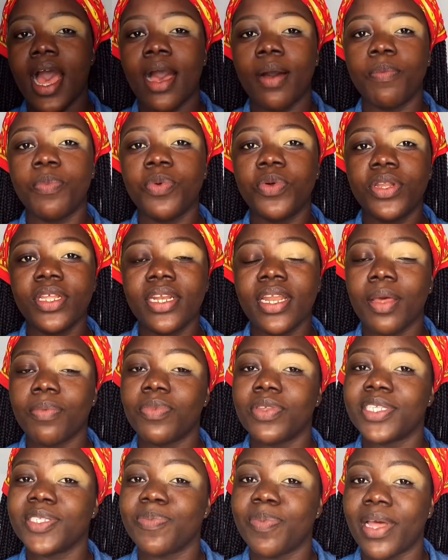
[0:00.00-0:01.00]
I'm pulling up
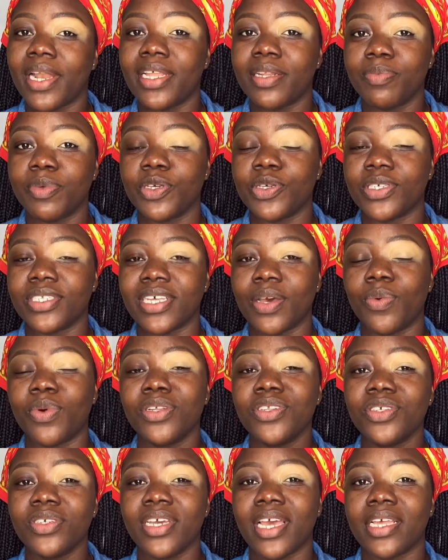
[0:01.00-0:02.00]
this palette because I
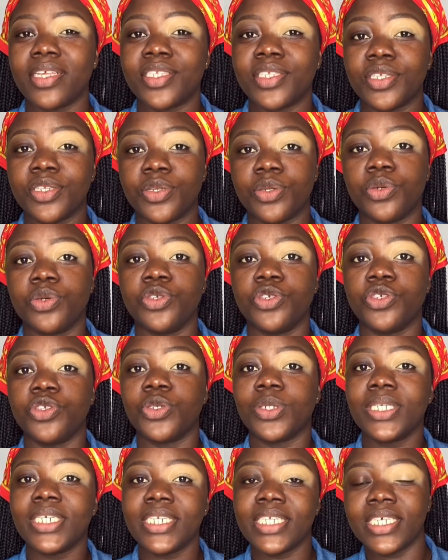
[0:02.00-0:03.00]
want you guys to know you
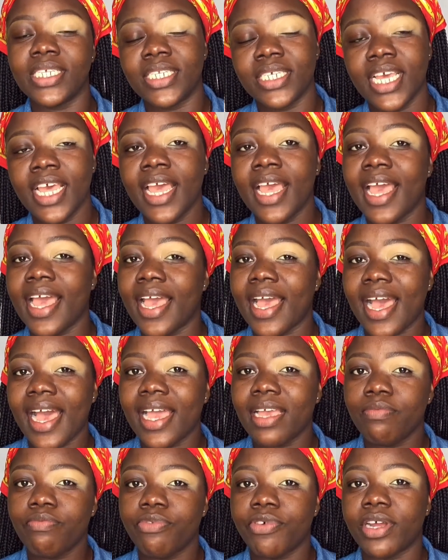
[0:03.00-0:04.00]
don't need a
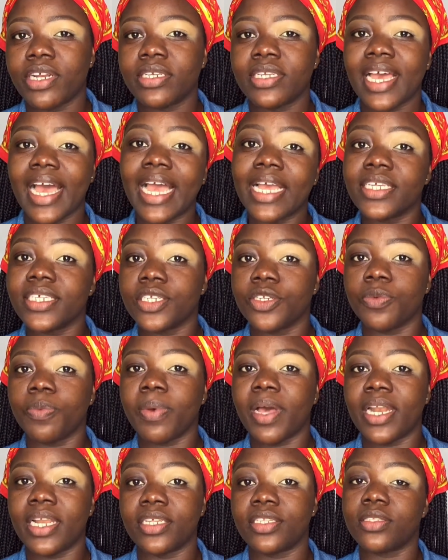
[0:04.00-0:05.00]
high brand eyeshadow
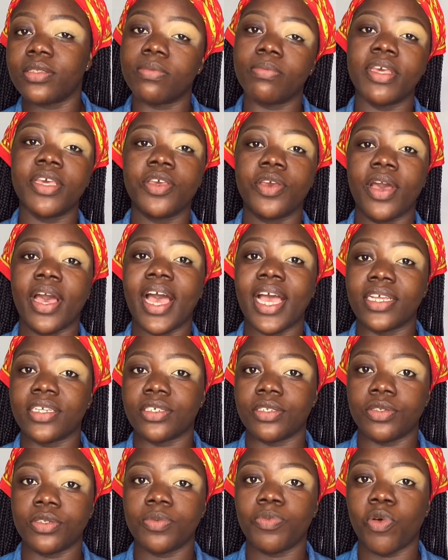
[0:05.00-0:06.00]
palette to make your
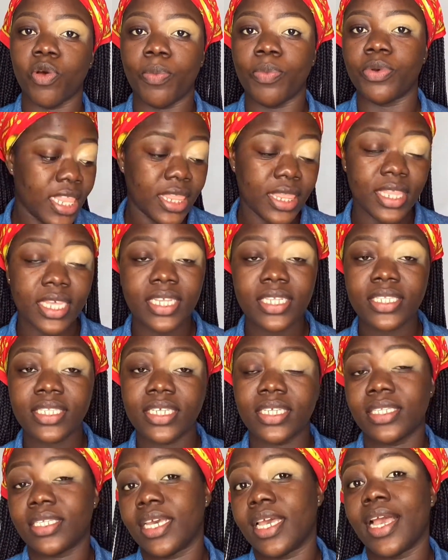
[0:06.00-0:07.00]
eyeshadows pop. This
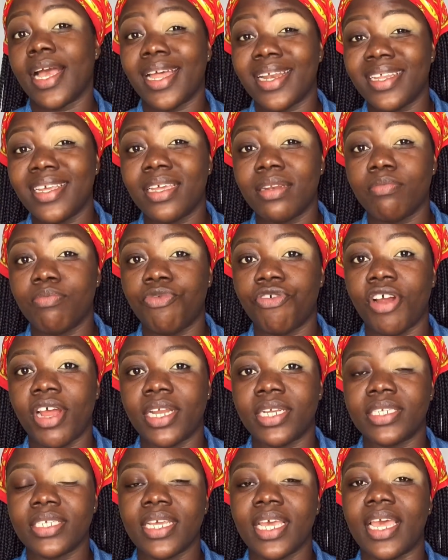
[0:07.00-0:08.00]
is a Ghanaian
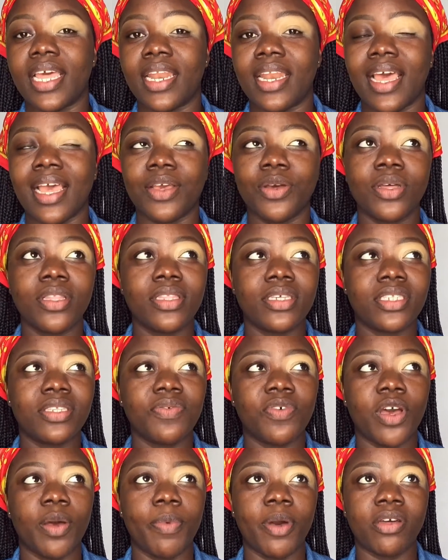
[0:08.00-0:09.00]
brand and I got this
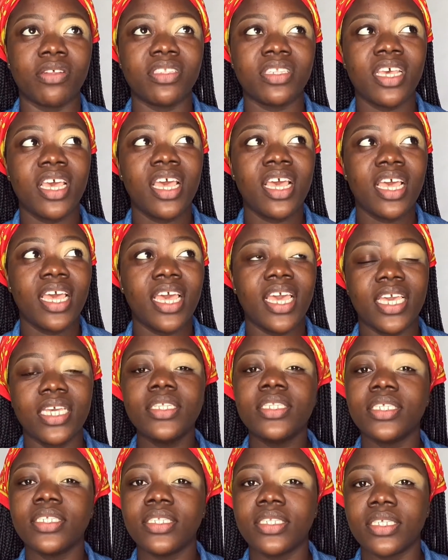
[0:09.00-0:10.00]
for about
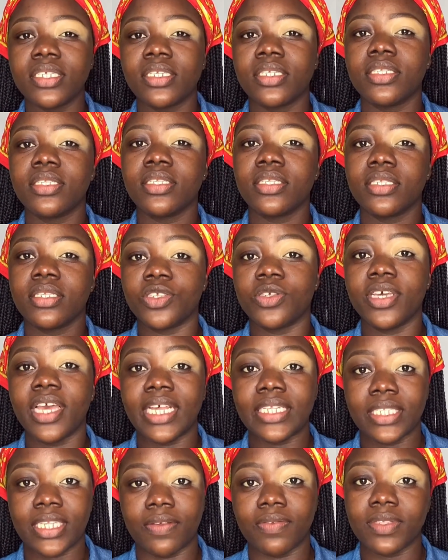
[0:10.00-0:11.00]
80 cedis. You
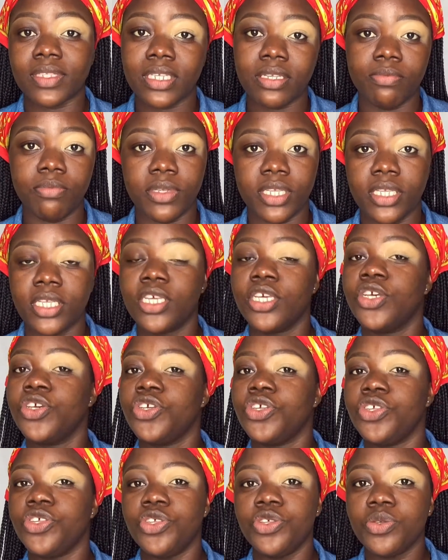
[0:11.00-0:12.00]
guys have seen me
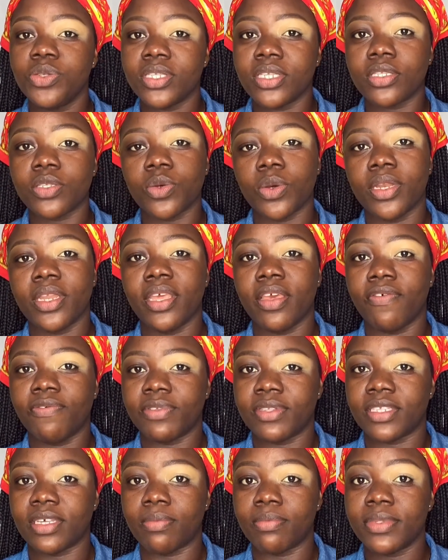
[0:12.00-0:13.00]
use it on here for
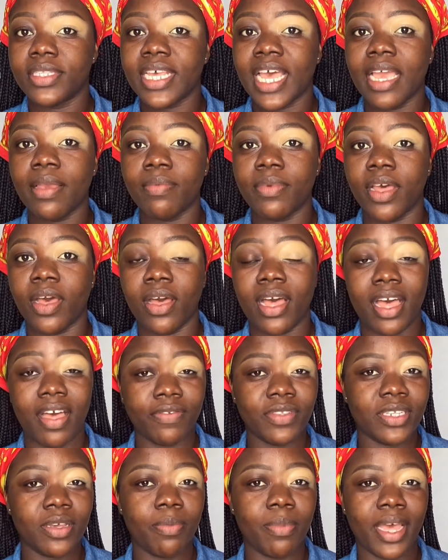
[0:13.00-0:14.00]
some time now.
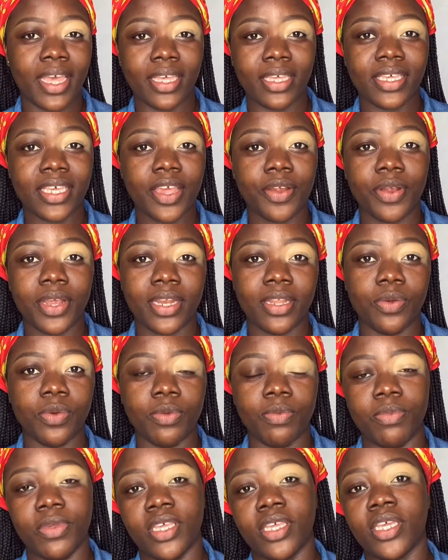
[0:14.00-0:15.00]
After my get ready
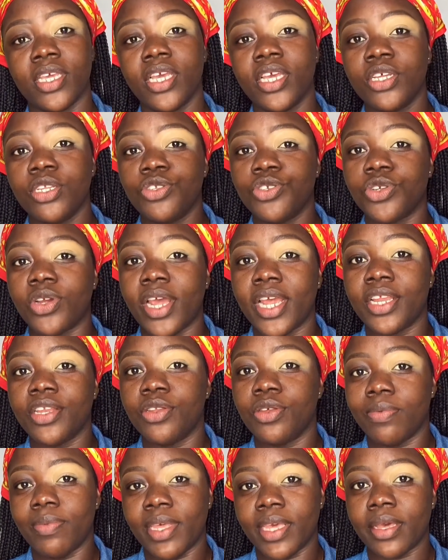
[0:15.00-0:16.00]
with me try
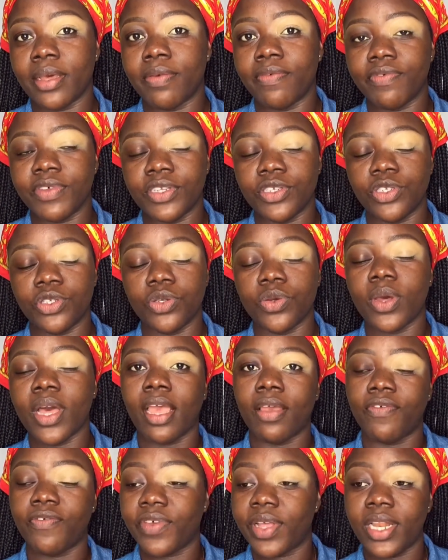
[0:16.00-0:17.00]
new makeup video,
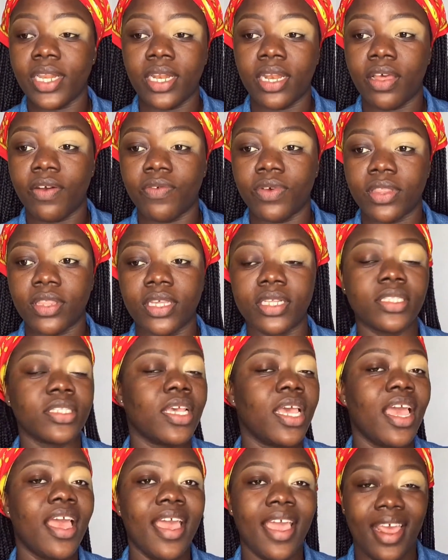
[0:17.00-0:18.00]
I fell in love with it
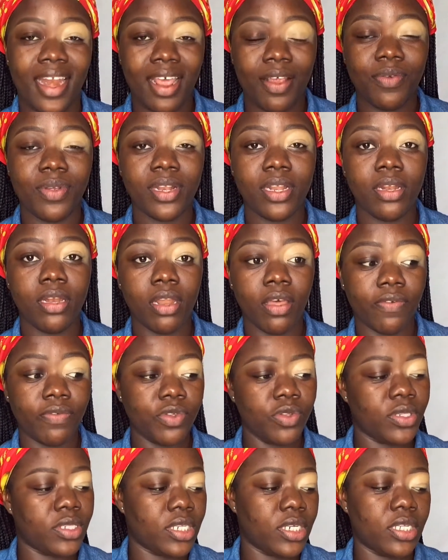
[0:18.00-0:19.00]
and I really love
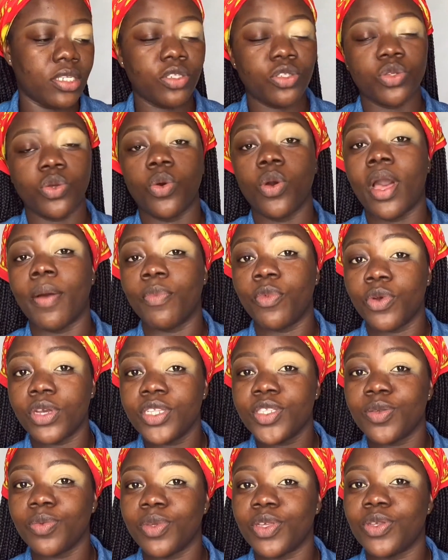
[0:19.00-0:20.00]
using it. So I'm
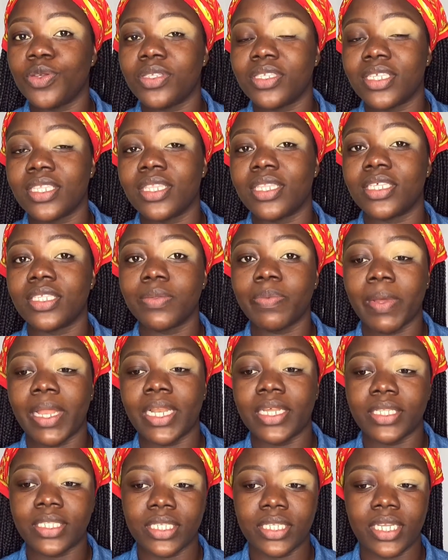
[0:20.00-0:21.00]
going to be using this
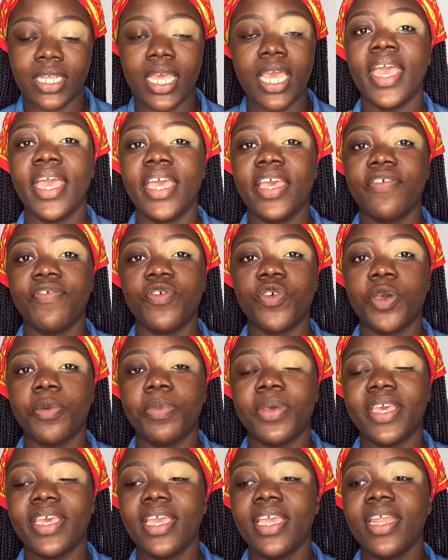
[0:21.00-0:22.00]
palette today. If you're a
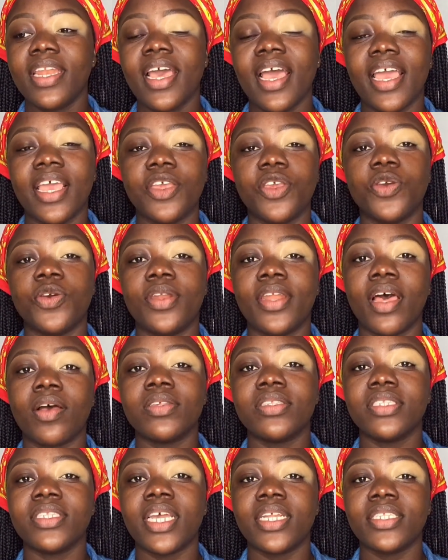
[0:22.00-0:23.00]
beginner and you're now
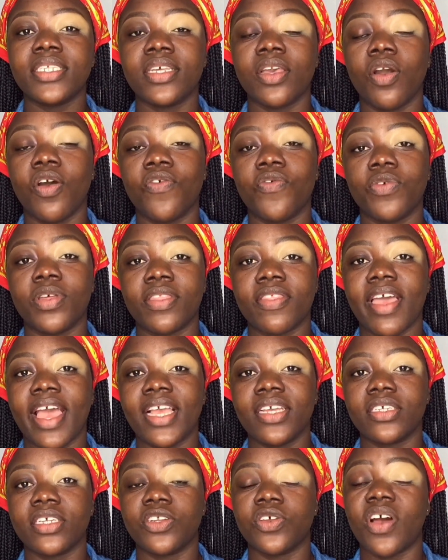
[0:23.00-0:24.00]
starting off with
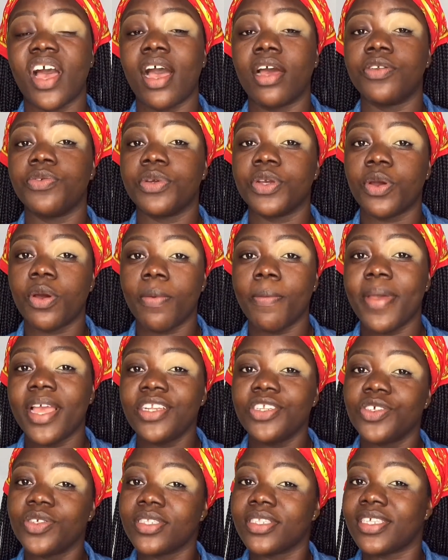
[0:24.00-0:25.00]
eyeshadow, I'd
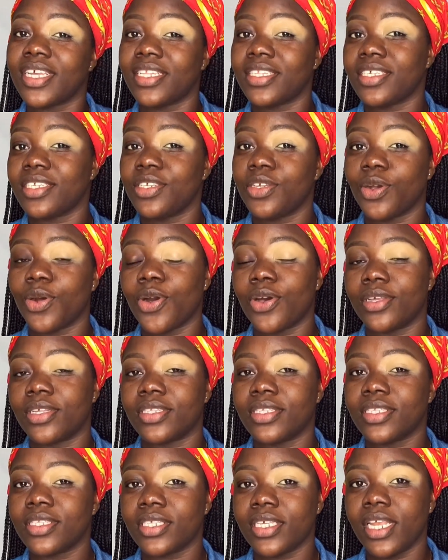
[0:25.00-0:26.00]
recommend you setting your
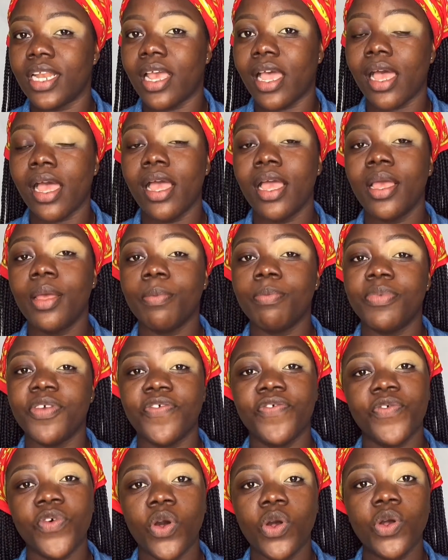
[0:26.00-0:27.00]
concealer
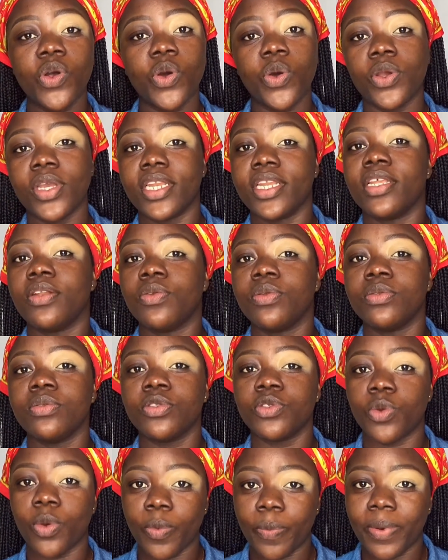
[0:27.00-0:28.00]
before going in
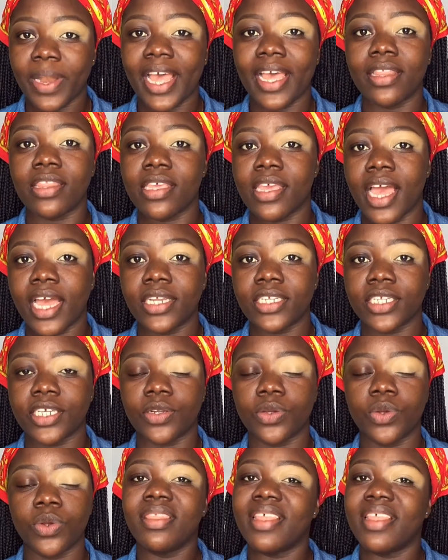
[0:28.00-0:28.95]
to apply the eyeshadow.